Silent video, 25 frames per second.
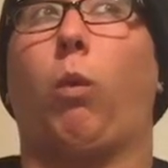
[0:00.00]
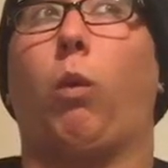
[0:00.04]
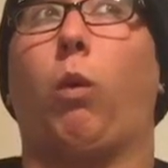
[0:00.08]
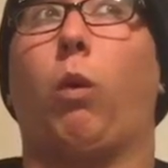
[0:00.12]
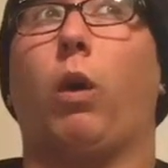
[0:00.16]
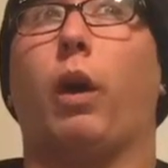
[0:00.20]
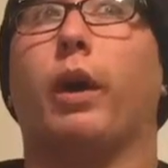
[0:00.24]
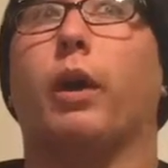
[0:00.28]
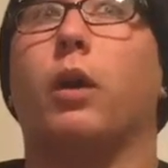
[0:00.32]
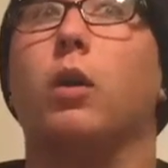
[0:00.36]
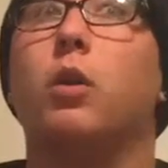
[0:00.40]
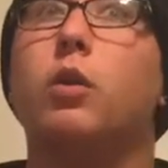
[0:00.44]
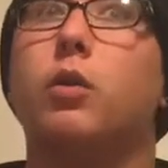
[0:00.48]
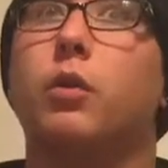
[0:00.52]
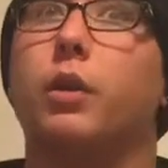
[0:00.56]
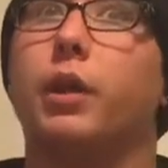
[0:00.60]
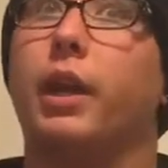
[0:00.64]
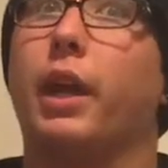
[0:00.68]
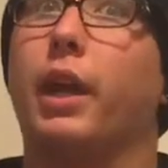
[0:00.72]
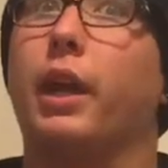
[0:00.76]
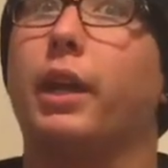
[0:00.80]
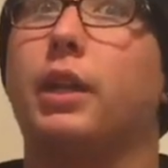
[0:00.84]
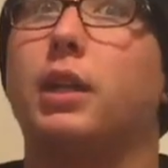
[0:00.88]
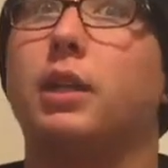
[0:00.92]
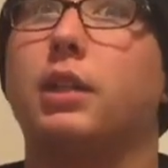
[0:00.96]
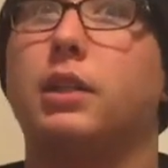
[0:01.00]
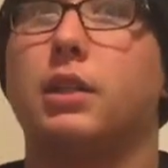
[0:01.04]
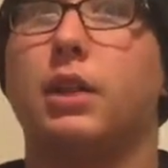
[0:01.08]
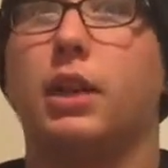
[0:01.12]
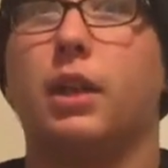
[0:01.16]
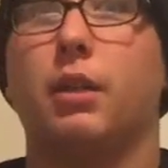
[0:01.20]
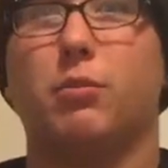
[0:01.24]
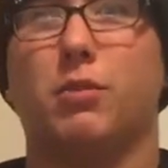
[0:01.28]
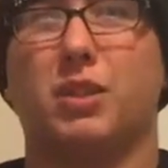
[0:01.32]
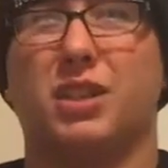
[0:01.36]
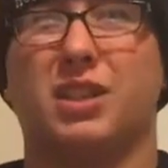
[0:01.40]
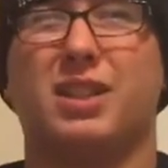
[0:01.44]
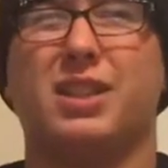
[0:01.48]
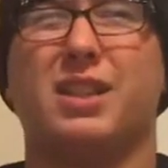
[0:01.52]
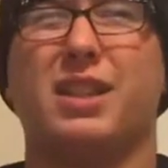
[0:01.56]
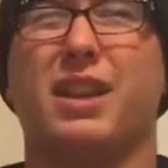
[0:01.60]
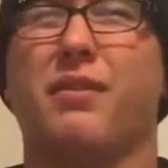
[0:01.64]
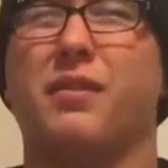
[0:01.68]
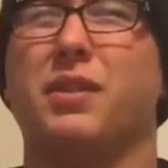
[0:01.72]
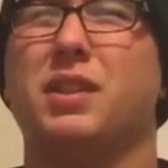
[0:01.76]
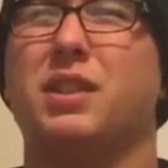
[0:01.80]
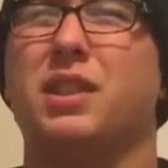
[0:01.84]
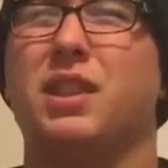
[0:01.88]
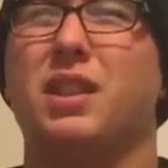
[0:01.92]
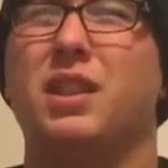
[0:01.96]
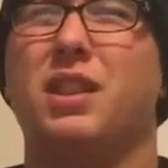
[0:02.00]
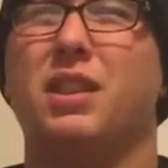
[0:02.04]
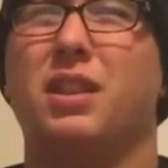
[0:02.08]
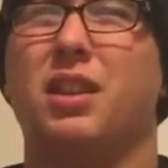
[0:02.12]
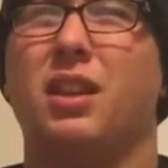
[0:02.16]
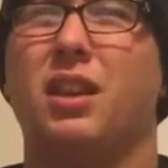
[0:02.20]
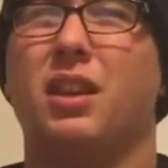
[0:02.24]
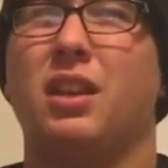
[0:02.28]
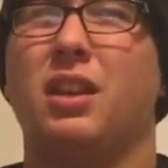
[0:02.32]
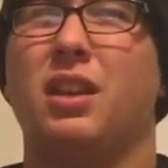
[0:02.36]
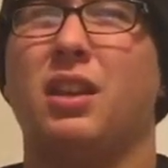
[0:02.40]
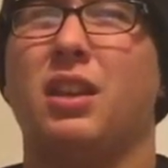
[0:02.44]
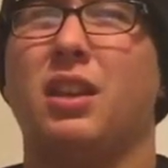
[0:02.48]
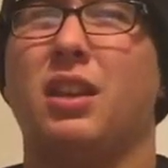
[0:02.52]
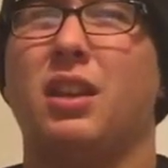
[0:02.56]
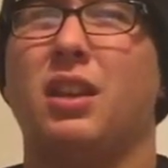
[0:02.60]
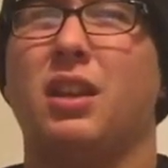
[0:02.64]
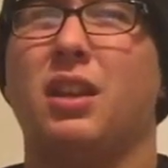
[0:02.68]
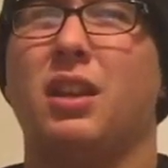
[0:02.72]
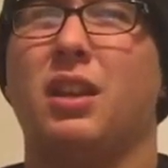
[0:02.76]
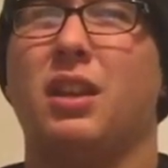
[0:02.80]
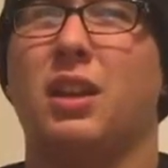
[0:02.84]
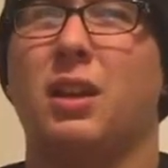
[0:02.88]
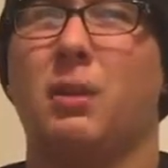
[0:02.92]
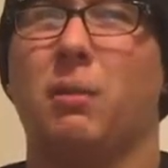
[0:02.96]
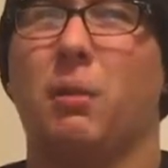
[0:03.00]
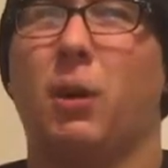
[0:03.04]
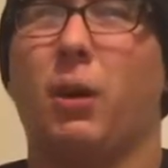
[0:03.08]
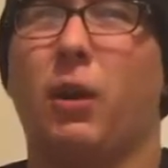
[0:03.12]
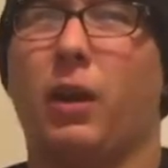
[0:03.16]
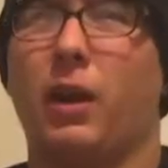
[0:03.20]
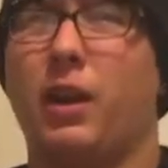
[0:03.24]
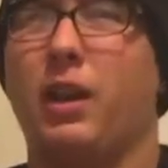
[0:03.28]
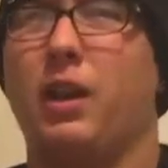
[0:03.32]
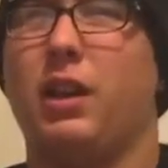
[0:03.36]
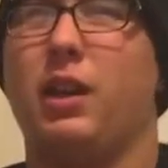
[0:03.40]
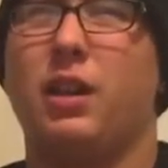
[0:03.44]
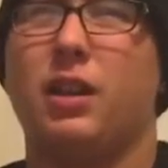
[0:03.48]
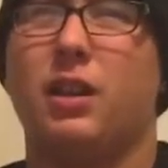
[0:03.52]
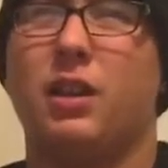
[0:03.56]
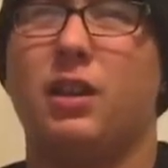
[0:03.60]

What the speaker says: I go to a Yankees game the 17th. Am I right?